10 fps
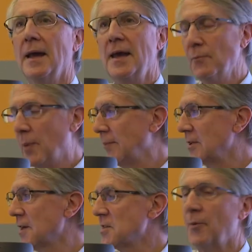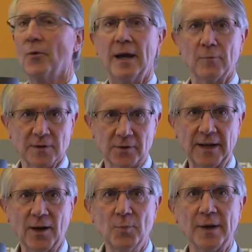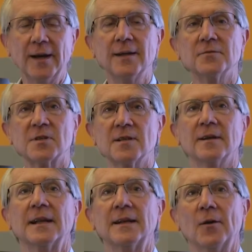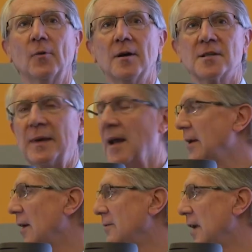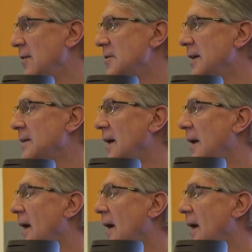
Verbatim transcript: even public transport networks, or in Copenhagen, the cycling networks are becoming overloaded.